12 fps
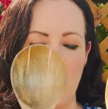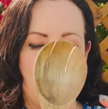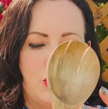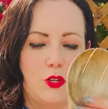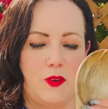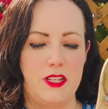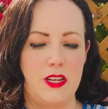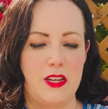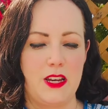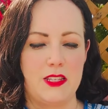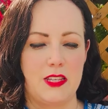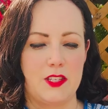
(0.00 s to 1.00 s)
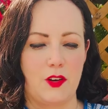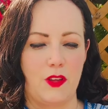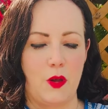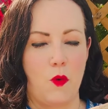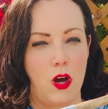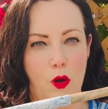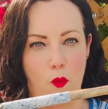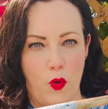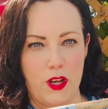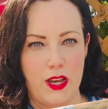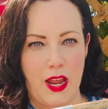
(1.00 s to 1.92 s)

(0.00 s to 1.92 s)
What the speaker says: So I didn't necessarily want a wooden